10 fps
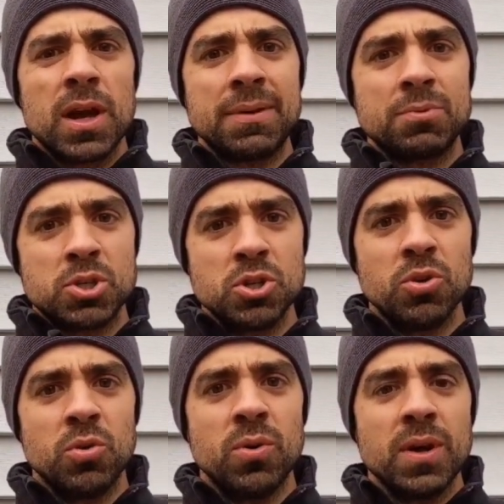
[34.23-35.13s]
type
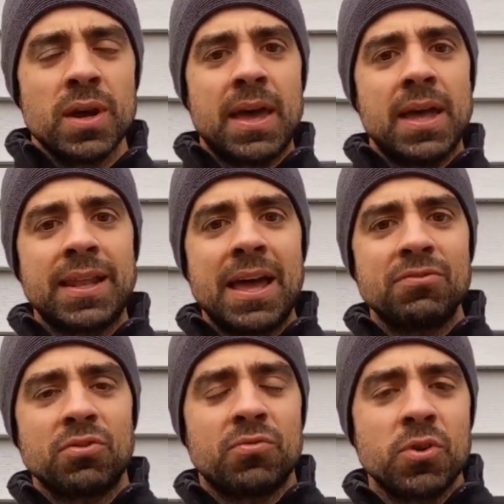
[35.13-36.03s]
shoe that
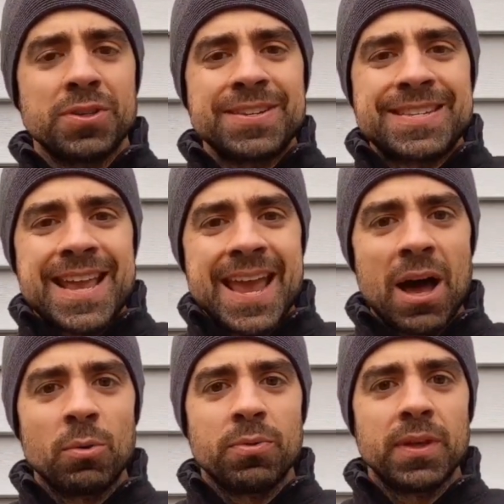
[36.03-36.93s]
allows your foot to stay
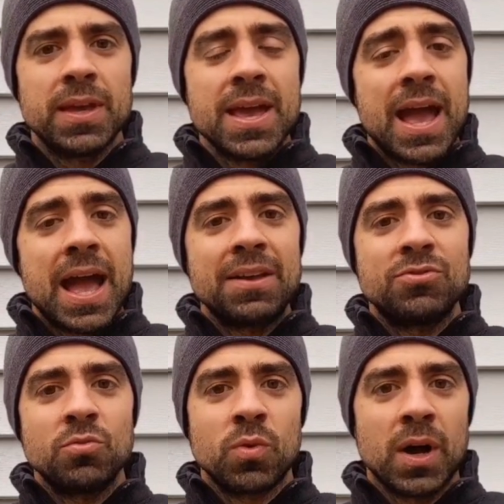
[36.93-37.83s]
healthy
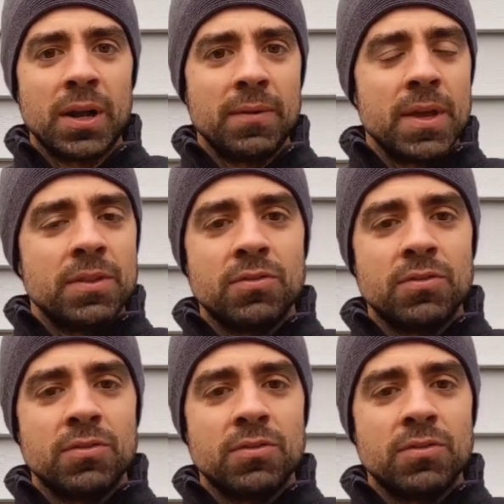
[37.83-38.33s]
as you run.